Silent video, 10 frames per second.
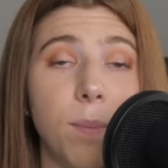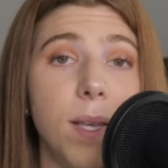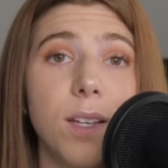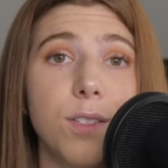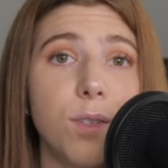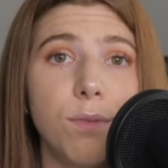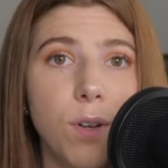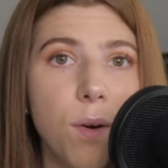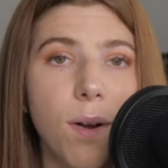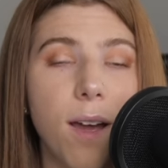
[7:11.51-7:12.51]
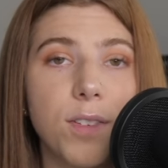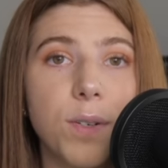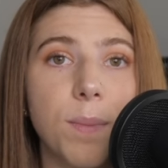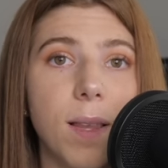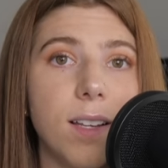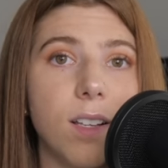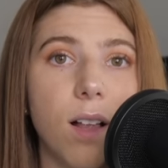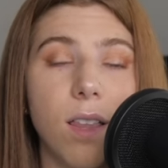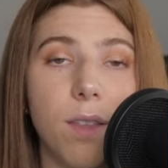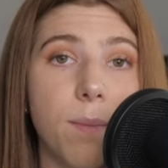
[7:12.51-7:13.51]
because you don't have to replace
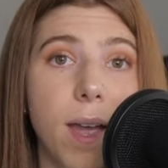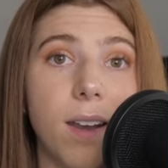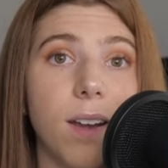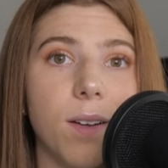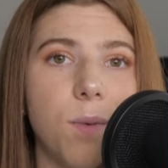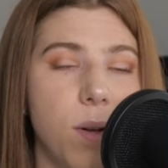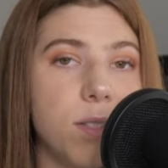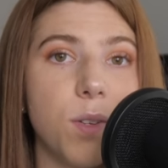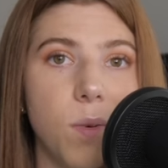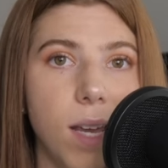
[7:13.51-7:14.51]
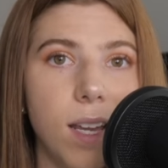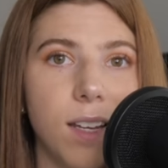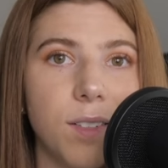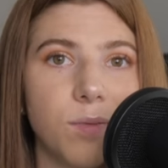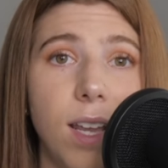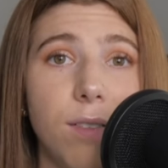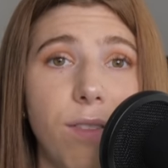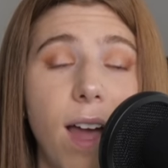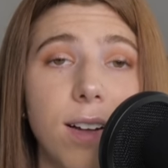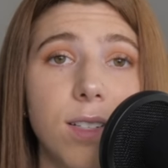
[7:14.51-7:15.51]
all of the bedding once a week. In
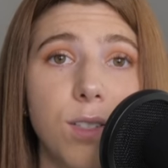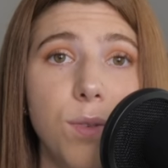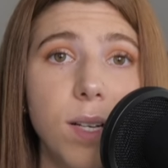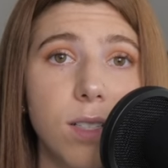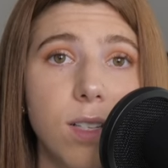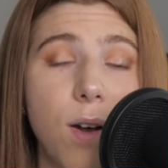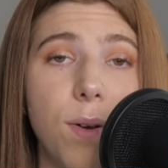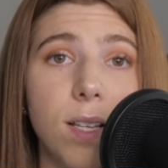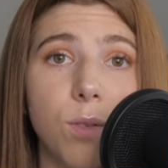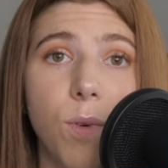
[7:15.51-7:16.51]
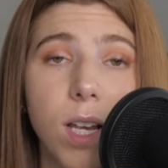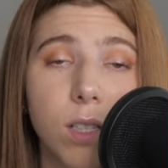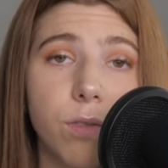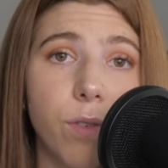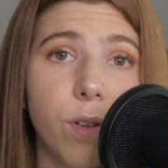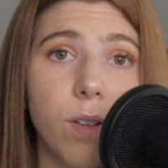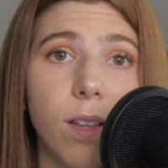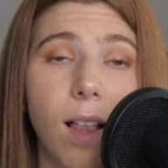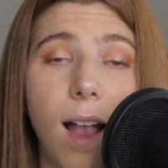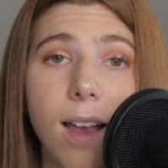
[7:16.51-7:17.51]
fact, doing so is
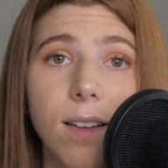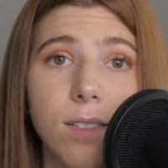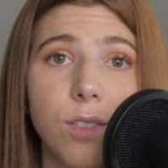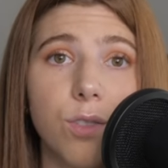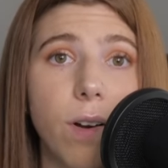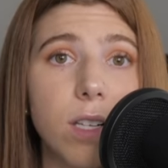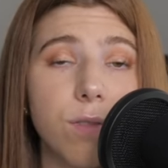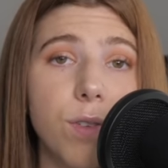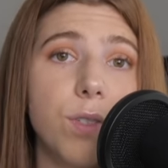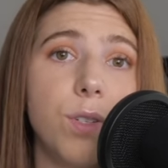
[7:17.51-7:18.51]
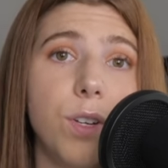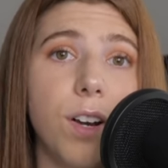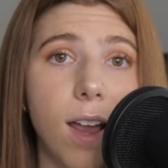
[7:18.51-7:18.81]
wasteful and stressful to your